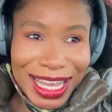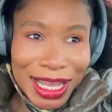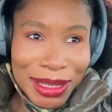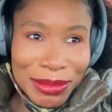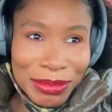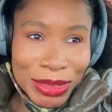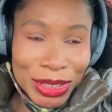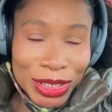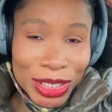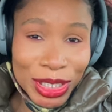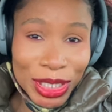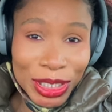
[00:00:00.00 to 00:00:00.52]

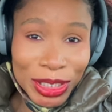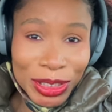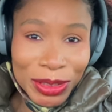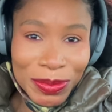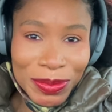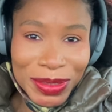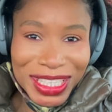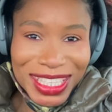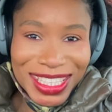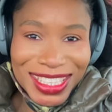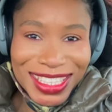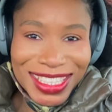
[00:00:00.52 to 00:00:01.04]
I'm done
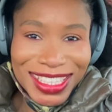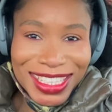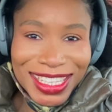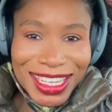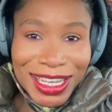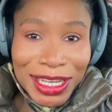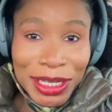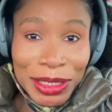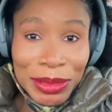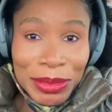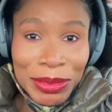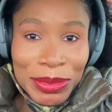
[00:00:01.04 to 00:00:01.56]
with
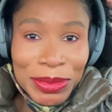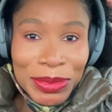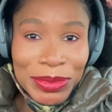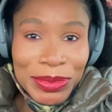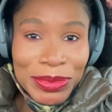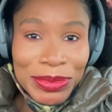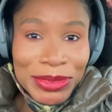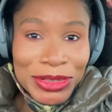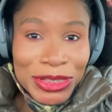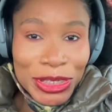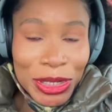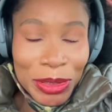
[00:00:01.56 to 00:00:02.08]

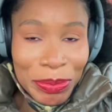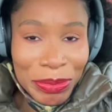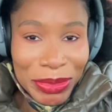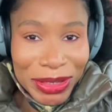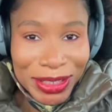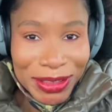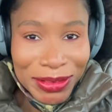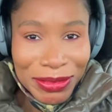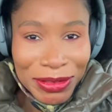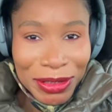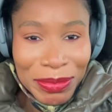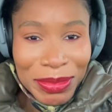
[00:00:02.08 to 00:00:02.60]

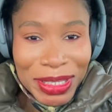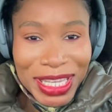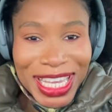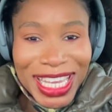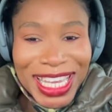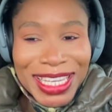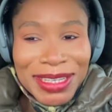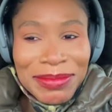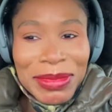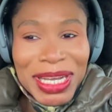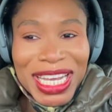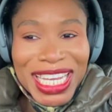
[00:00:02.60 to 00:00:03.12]
shopping from the
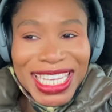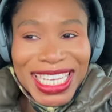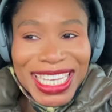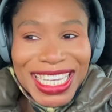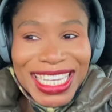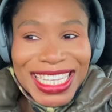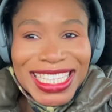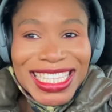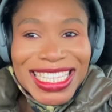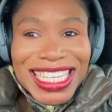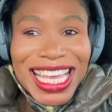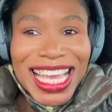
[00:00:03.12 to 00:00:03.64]
Hague
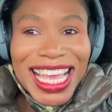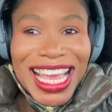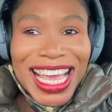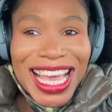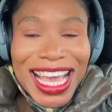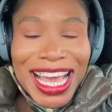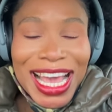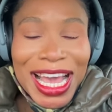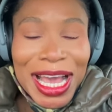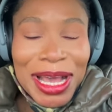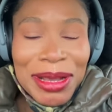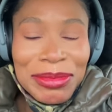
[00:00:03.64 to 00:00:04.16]
Market.
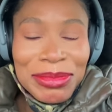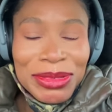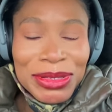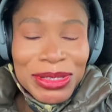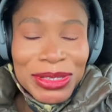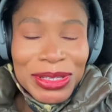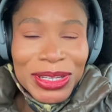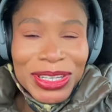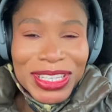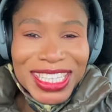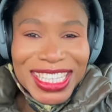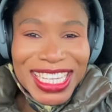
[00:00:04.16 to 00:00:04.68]
I'm
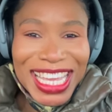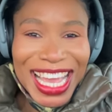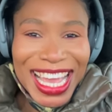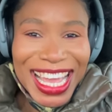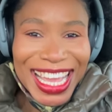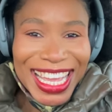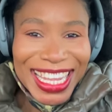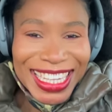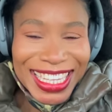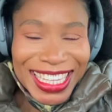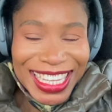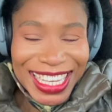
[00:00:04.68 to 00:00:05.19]
so
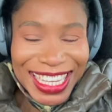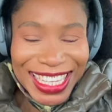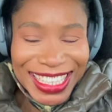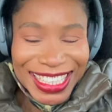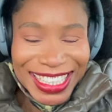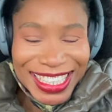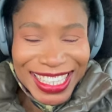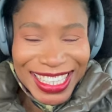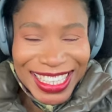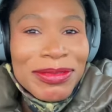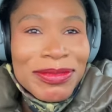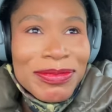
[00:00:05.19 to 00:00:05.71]
tired,
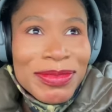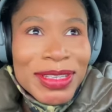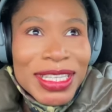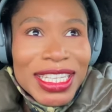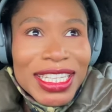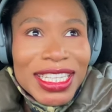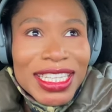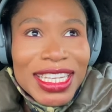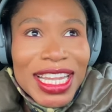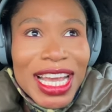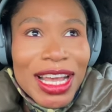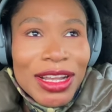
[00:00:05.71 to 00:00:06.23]
guys. I've
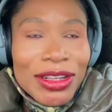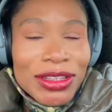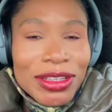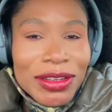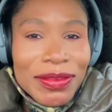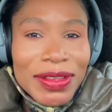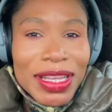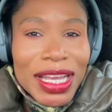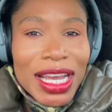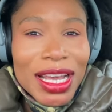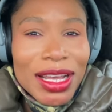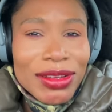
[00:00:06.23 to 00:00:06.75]
been out
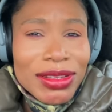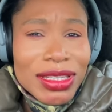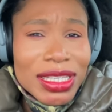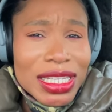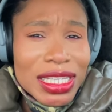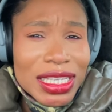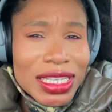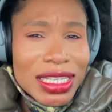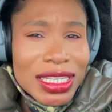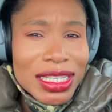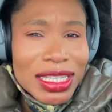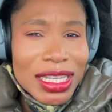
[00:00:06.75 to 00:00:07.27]
of the house
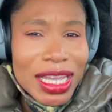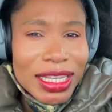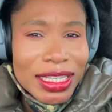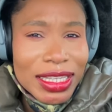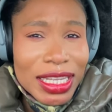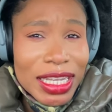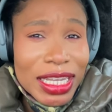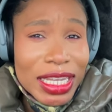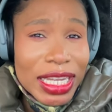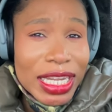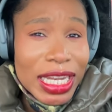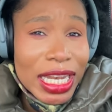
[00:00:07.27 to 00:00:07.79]
since I
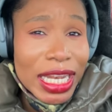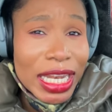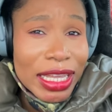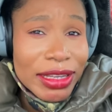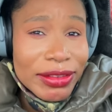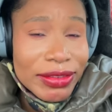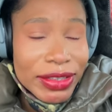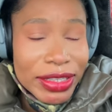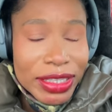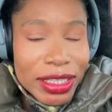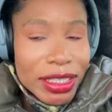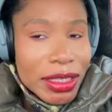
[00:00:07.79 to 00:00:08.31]
think
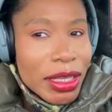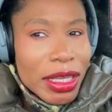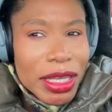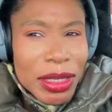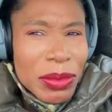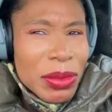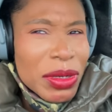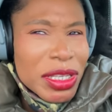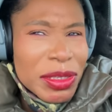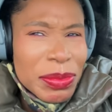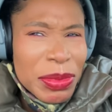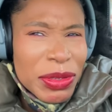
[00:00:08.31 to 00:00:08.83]
11. It
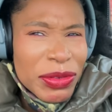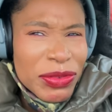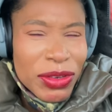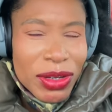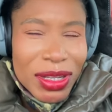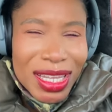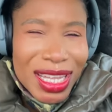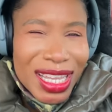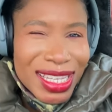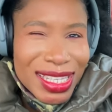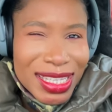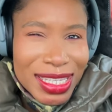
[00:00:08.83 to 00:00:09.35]
was before,
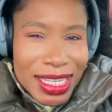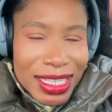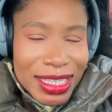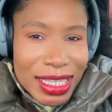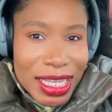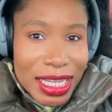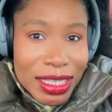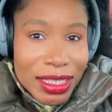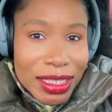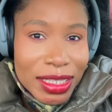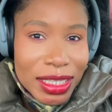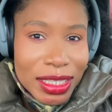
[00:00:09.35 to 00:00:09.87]
let's say
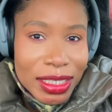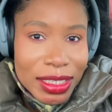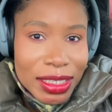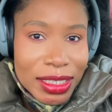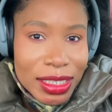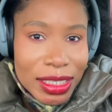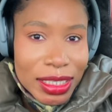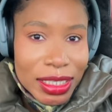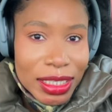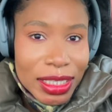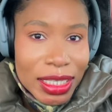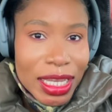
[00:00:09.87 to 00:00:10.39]

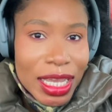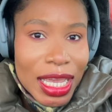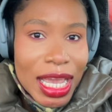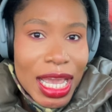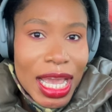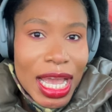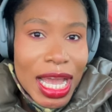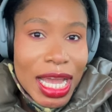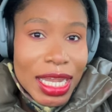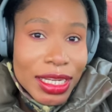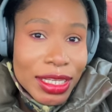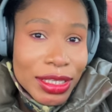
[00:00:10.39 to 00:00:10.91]
10:30,
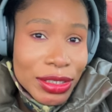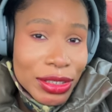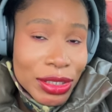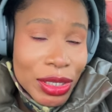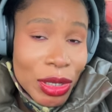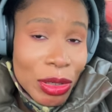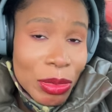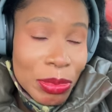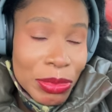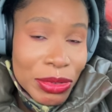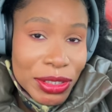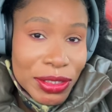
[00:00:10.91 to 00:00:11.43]
and it's
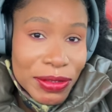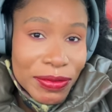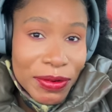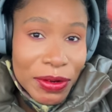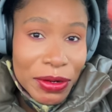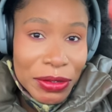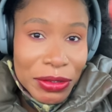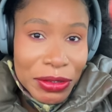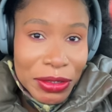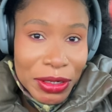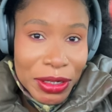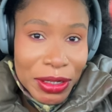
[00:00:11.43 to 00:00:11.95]
almost
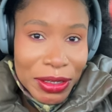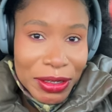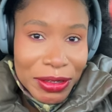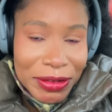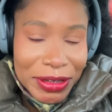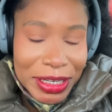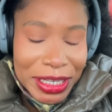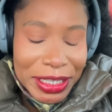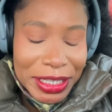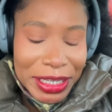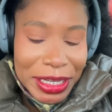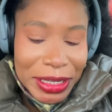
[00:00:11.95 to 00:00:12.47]
4 o'clock
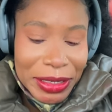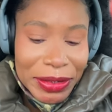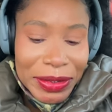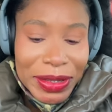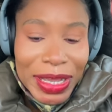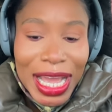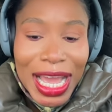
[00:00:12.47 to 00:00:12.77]
right now.